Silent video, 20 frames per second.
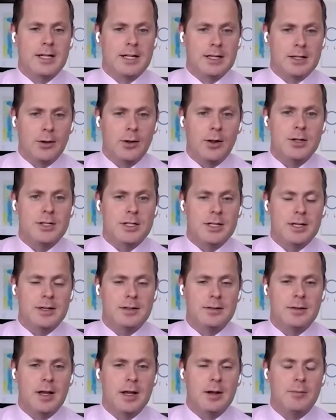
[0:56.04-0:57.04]
technology,
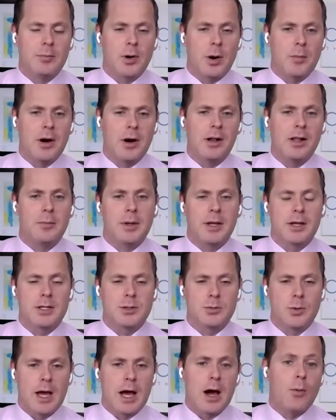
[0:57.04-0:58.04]
and primarily because
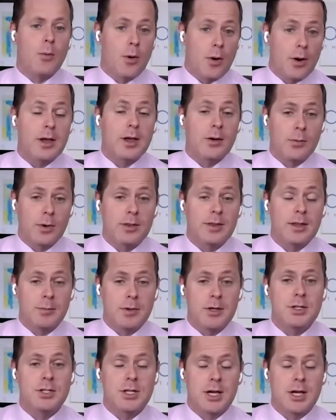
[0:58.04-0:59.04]
we are working with
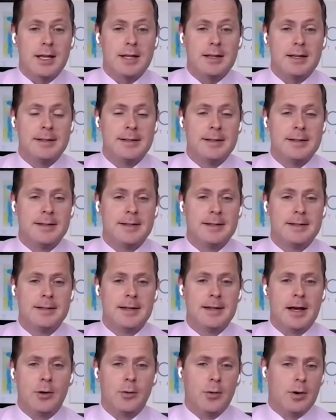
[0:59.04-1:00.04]
Imugene,
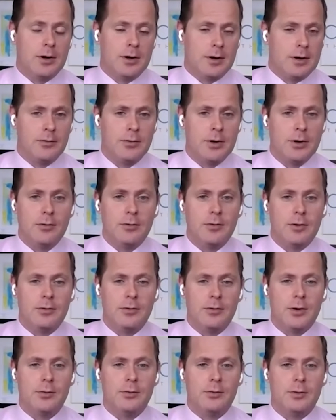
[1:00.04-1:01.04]
who are a
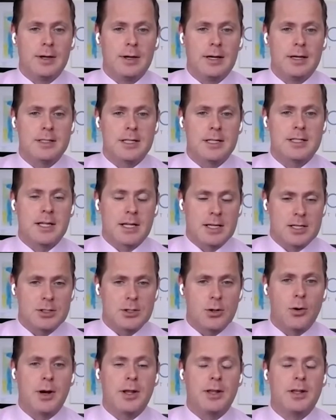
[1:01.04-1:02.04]
real success
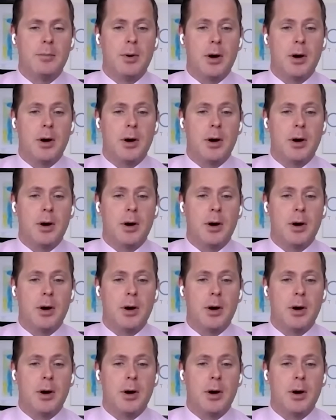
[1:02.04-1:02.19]
story in the